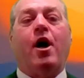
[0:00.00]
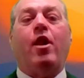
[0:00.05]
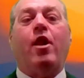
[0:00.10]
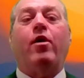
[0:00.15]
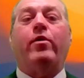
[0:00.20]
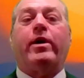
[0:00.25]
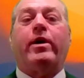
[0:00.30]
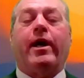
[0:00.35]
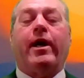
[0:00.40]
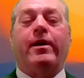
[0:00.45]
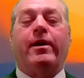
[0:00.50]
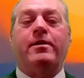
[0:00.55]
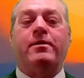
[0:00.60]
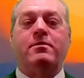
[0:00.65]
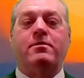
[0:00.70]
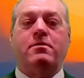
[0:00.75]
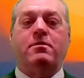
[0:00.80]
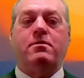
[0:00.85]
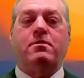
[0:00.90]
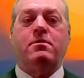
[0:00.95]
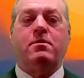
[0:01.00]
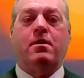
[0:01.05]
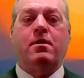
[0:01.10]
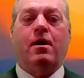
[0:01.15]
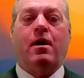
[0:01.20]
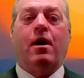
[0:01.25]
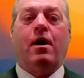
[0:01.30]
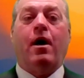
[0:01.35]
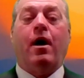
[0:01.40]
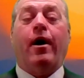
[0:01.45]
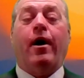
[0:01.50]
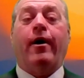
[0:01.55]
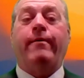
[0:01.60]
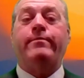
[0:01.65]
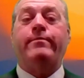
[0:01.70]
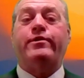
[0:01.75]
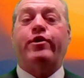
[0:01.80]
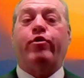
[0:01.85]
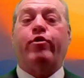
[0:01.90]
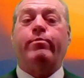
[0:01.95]
Hello again.
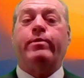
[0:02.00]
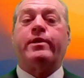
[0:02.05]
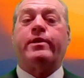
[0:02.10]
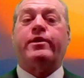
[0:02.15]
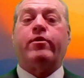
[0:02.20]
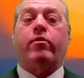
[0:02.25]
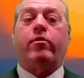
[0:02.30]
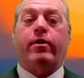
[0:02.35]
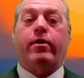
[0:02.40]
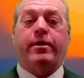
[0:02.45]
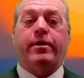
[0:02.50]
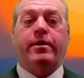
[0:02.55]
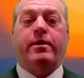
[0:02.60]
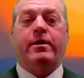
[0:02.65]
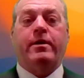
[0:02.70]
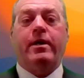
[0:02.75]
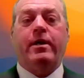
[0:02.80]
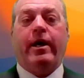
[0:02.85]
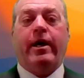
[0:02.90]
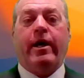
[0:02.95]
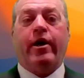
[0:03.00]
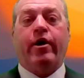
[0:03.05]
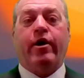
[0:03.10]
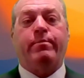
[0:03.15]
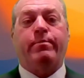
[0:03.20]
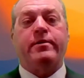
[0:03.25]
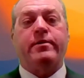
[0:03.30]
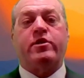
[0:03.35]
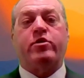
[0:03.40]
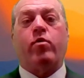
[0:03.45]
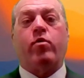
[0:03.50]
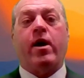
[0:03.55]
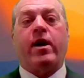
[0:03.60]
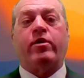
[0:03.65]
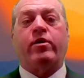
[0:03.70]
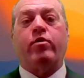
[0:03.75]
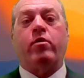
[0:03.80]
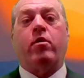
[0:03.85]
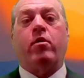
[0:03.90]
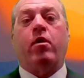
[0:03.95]
I'm Joe McTernan, AOPA's
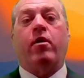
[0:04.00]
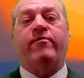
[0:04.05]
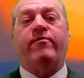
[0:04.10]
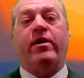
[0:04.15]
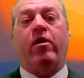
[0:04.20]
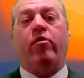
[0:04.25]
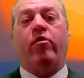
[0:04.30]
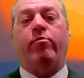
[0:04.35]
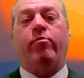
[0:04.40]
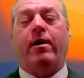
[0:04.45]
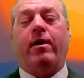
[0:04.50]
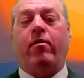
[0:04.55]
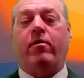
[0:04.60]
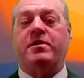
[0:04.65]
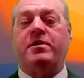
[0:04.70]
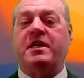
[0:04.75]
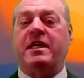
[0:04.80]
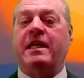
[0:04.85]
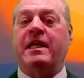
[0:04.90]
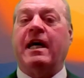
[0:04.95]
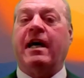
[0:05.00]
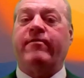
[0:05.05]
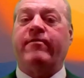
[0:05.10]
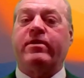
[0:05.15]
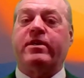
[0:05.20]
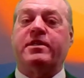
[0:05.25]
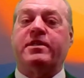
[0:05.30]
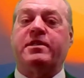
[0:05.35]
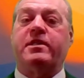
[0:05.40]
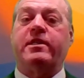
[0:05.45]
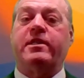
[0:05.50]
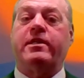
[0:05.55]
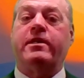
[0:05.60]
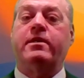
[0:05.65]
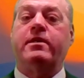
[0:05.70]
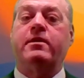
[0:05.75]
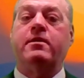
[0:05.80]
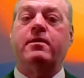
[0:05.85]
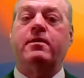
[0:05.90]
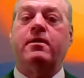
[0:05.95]
Director of Health Policy and Advocacy.
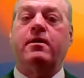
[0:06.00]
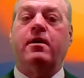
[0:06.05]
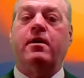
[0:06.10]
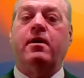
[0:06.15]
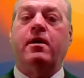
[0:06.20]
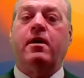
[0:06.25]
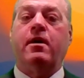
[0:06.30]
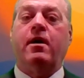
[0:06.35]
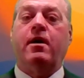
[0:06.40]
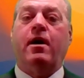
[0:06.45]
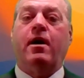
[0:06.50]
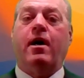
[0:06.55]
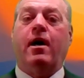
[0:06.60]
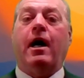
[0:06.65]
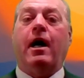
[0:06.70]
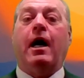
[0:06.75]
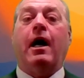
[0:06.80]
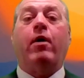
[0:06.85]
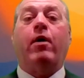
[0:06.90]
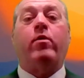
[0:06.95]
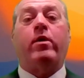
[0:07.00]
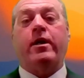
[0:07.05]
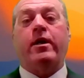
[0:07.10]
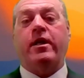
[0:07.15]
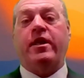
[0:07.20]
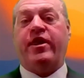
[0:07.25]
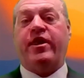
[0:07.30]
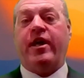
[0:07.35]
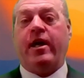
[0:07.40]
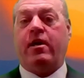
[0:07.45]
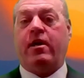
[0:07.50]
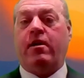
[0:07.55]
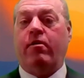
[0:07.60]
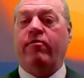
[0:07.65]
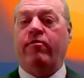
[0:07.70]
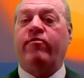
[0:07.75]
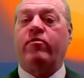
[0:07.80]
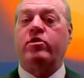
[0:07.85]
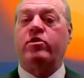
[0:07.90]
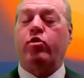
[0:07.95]
I wanted to thank
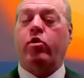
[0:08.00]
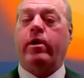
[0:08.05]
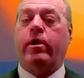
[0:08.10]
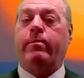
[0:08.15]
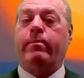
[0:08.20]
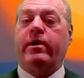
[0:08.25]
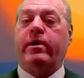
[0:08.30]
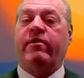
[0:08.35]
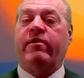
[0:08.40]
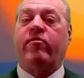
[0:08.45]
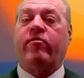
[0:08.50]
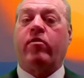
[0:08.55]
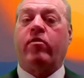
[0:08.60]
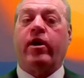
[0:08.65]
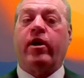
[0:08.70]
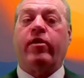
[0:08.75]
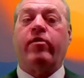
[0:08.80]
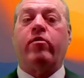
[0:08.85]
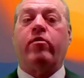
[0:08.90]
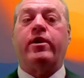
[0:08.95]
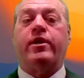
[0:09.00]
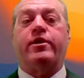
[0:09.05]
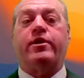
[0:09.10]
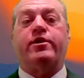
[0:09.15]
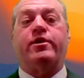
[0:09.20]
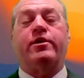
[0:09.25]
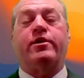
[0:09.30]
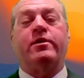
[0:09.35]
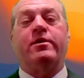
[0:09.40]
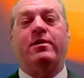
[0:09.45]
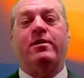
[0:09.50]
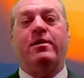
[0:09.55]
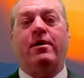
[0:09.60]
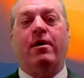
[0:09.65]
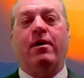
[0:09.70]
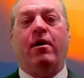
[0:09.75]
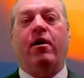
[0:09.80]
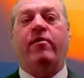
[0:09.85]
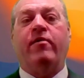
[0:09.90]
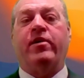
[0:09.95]
you for joining me for another edition
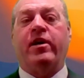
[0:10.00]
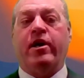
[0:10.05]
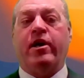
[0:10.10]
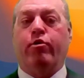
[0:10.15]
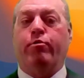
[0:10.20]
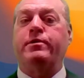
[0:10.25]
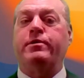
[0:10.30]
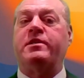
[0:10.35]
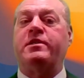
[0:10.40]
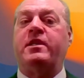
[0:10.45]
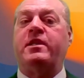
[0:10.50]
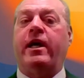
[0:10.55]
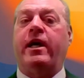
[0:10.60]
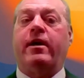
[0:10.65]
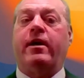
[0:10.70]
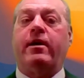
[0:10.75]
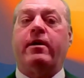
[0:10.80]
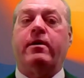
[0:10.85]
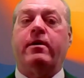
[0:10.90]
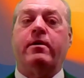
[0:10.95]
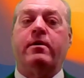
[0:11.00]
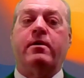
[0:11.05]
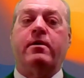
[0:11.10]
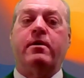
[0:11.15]
of AOPA's Take.